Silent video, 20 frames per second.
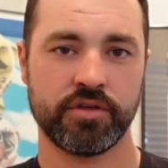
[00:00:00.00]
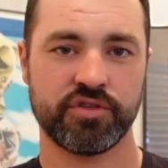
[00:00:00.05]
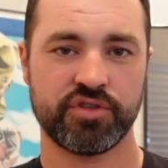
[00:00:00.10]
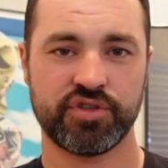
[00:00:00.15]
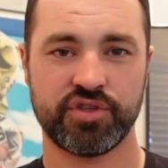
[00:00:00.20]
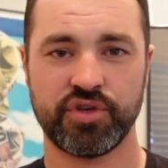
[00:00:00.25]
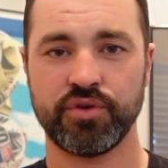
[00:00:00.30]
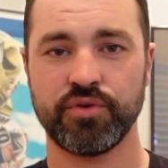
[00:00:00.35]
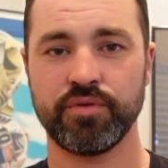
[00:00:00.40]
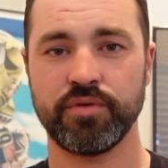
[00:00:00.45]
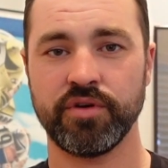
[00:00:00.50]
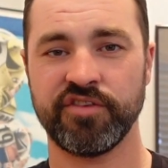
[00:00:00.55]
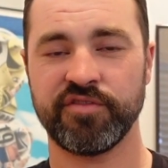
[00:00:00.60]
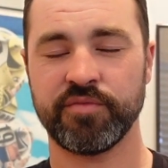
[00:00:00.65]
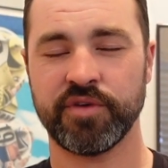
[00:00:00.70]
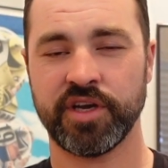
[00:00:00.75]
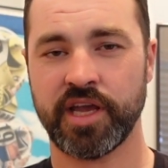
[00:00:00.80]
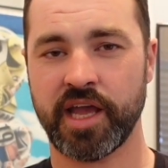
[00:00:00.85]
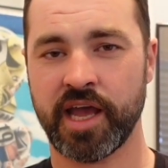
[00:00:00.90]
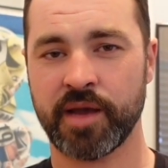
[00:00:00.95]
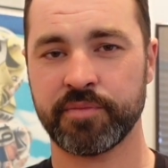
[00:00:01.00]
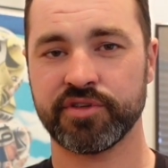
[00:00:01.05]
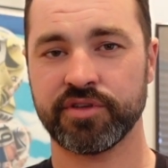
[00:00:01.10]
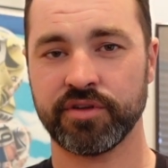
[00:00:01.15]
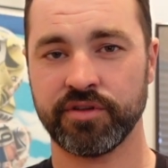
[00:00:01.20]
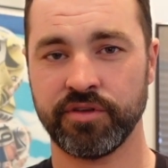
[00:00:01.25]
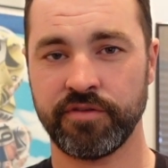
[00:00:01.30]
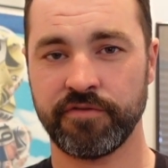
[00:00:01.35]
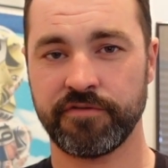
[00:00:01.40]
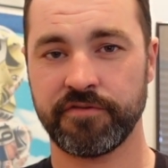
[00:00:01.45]
Two of my
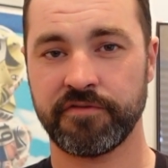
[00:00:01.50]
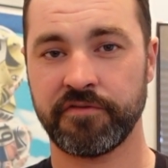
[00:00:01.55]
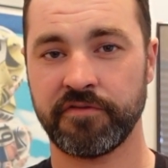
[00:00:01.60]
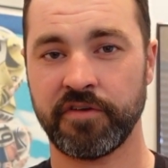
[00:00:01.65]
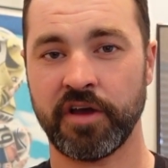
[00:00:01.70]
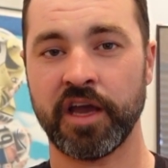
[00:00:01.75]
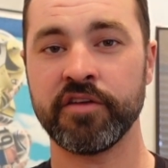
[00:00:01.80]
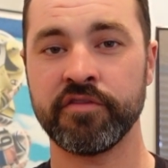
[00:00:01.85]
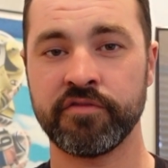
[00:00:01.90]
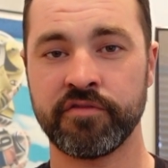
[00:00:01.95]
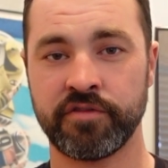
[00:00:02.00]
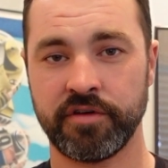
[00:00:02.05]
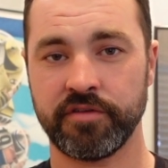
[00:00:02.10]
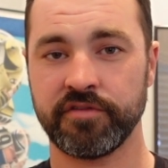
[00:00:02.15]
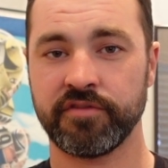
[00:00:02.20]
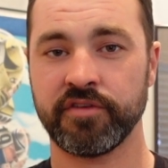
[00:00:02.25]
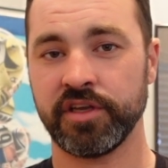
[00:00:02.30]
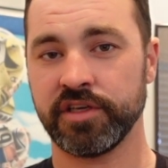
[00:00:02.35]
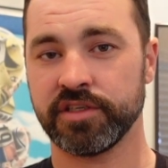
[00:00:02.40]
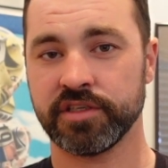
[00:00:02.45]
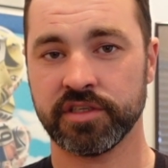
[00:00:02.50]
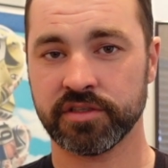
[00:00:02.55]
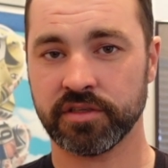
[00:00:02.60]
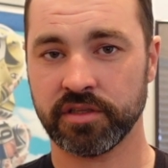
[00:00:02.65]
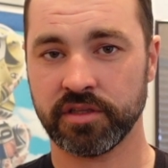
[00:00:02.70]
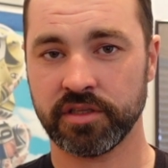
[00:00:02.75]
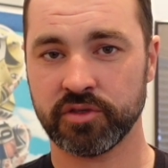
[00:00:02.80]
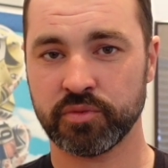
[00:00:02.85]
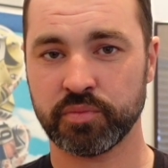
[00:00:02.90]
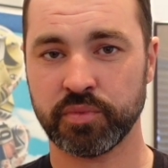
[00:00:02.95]
absolute favorite features
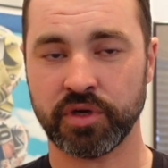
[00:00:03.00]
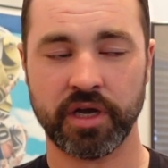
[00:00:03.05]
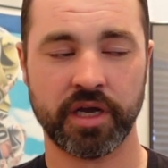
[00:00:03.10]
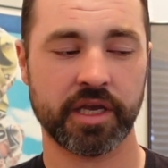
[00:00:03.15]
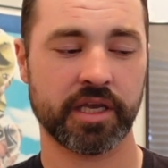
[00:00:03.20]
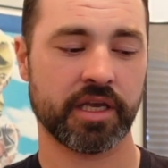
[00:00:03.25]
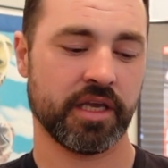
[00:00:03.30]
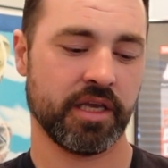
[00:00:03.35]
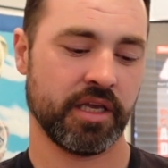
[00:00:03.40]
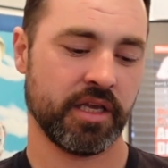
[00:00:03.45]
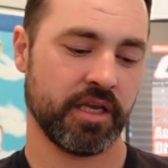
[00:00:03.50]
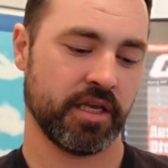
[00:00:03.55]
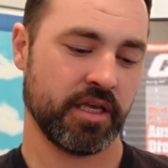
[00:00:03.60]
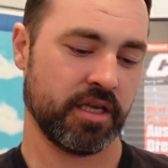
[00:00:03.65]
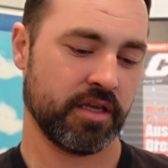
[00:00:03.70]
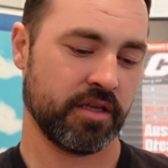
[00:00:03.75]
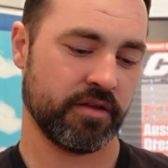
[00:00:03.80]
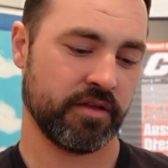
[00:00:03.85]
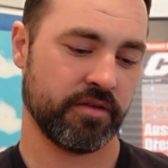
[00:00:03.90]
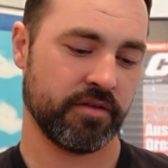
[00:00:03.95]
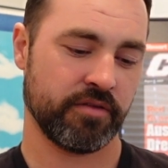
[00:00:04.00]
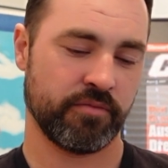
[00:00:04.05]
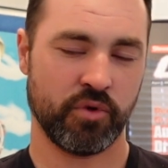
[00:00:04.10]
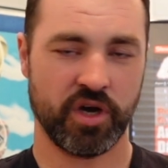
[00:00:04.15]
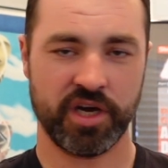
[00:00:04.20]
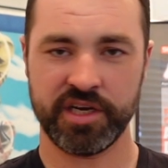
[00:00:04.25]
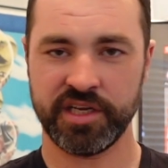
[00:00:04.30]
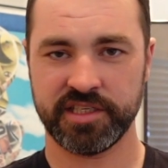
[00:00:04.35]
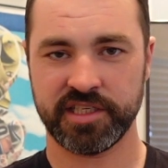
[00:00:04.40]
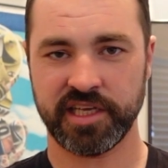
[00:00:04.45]
on this bike.
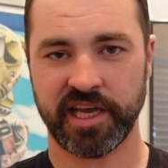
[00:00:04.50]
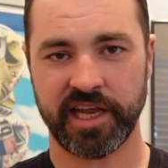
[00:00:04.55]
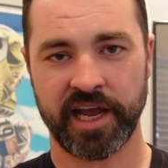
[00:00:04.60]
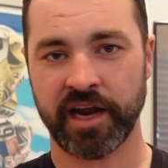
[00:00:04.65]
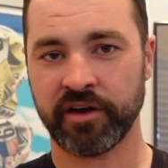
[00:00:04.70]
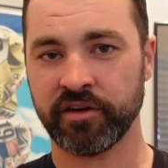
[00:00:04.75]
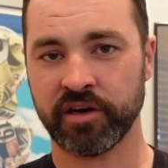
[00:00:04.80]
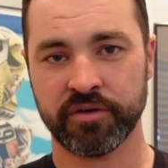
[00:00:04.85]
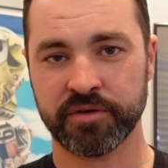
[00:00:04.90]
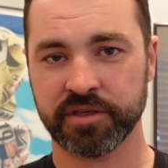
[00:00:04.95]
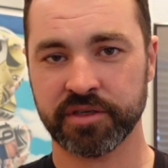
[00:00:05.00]
One is that Arrow